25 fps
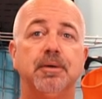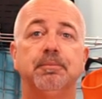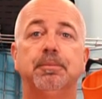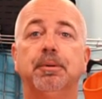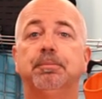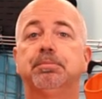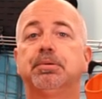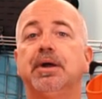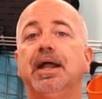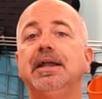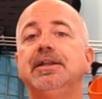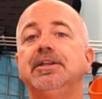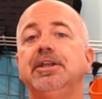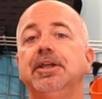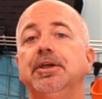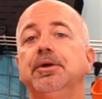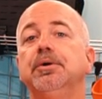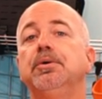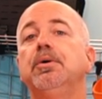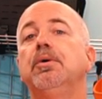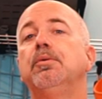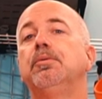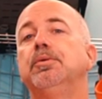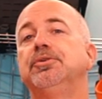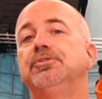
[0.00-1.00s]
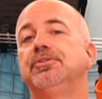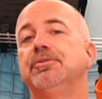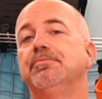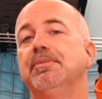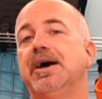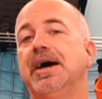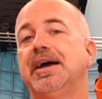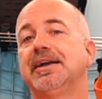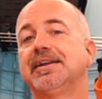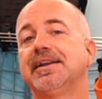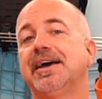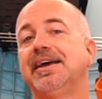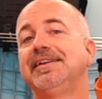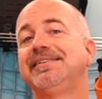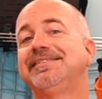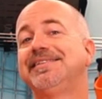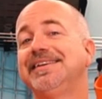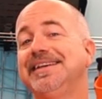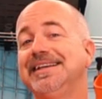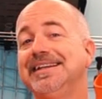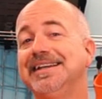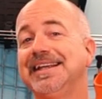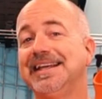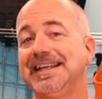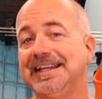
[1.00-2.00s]
But brand new was the Mark
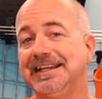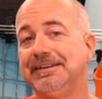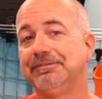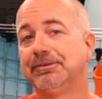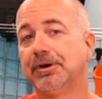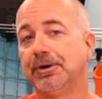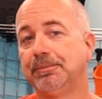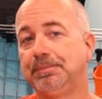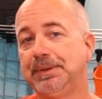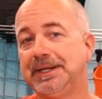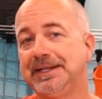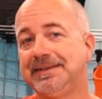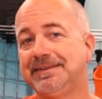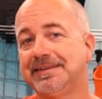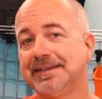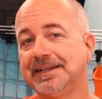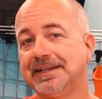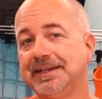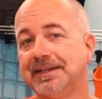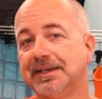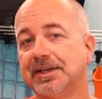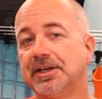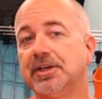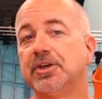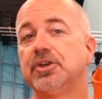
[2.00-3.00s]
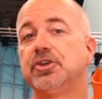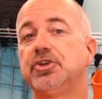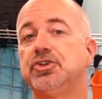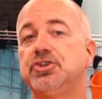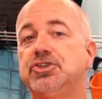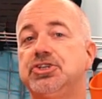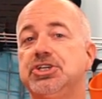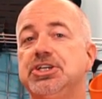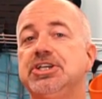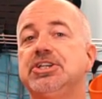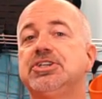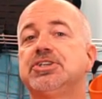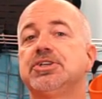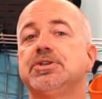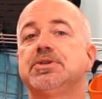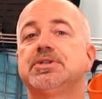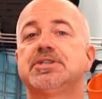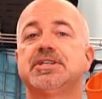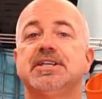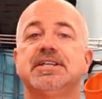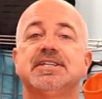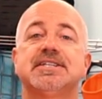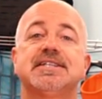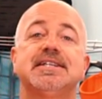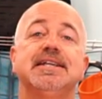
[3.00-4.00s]
19 Evo BT
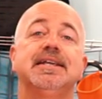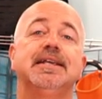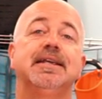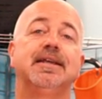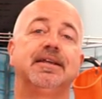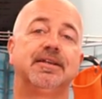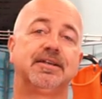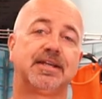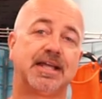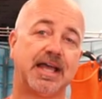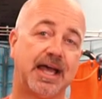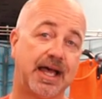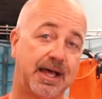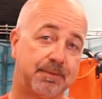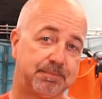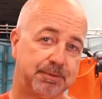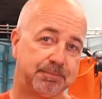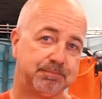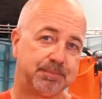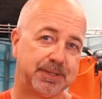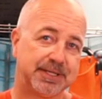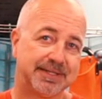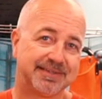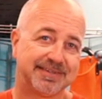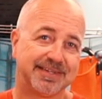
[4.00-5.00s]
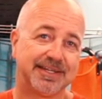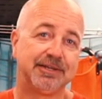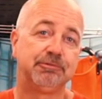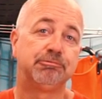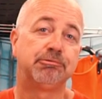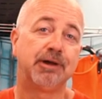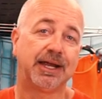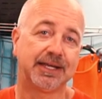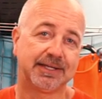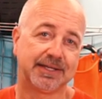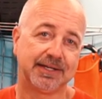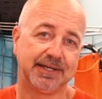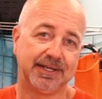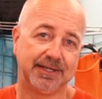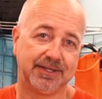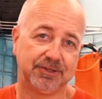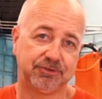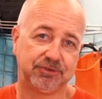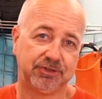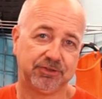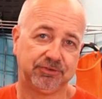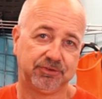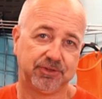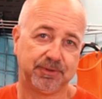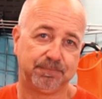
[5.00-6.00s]
G260 Carbon BT regulator
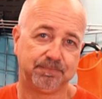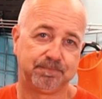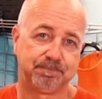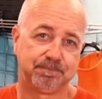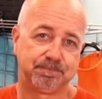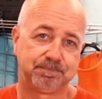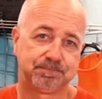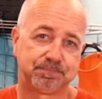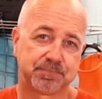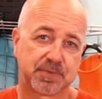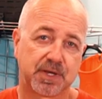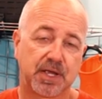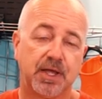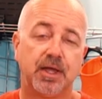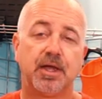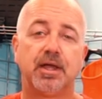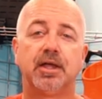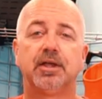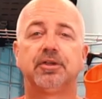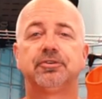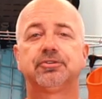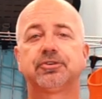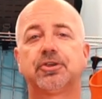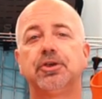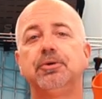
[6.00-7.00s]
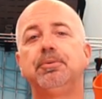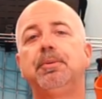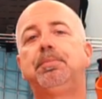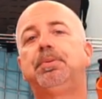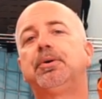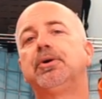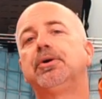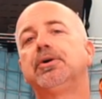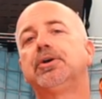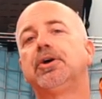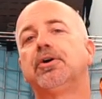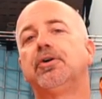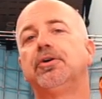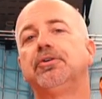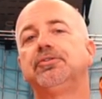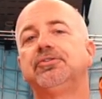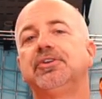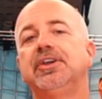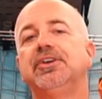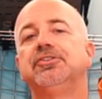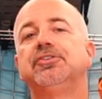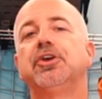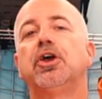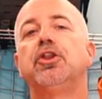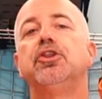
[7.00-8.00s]
system. Scuba Pro calls
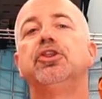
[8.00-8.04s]
this